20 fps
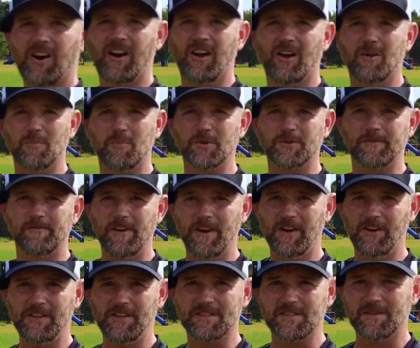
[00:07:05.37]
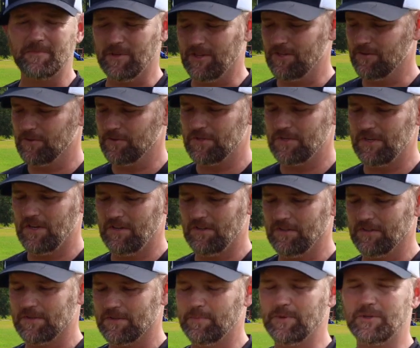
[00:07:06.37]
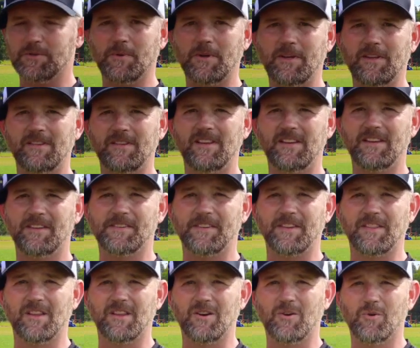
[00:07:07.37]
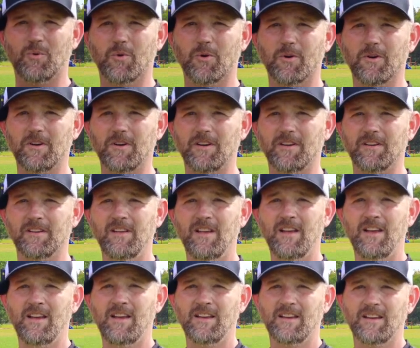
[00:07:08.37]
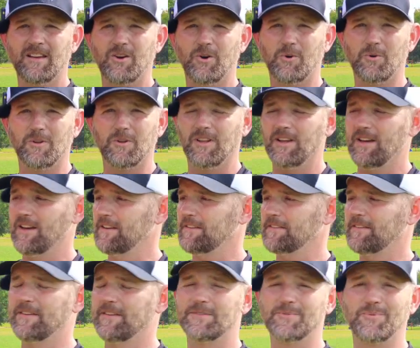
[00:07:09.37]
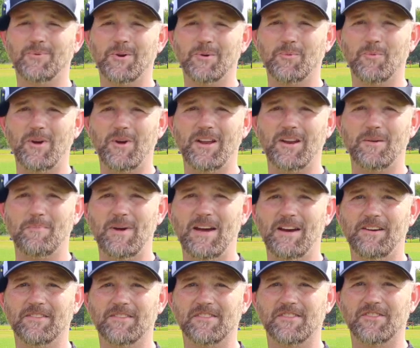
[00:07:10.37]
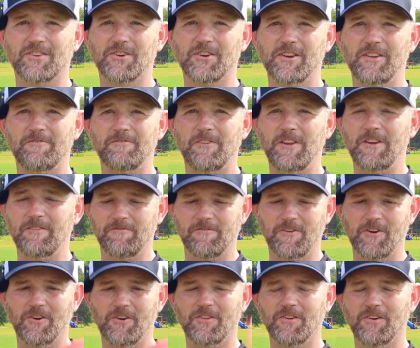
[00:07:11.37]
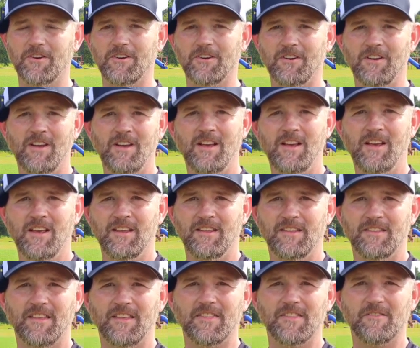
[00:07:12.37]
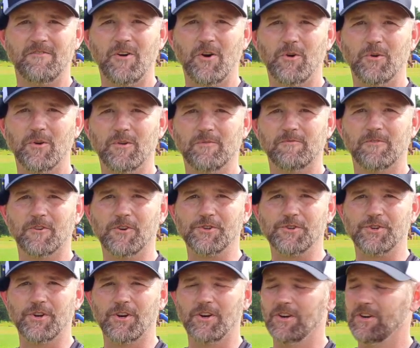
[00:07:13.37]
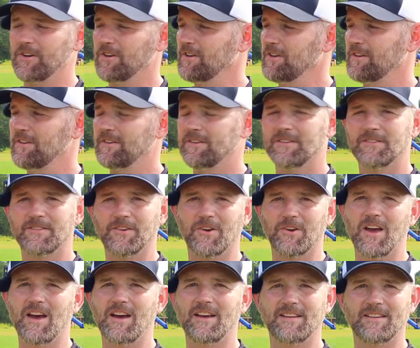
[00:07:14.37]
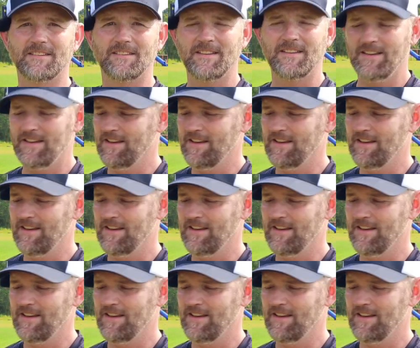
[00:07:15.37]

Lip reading: right, almost very similar results between this and the Aura Coalesce. This one went about 30 feet further than the Votum for sure. So guys,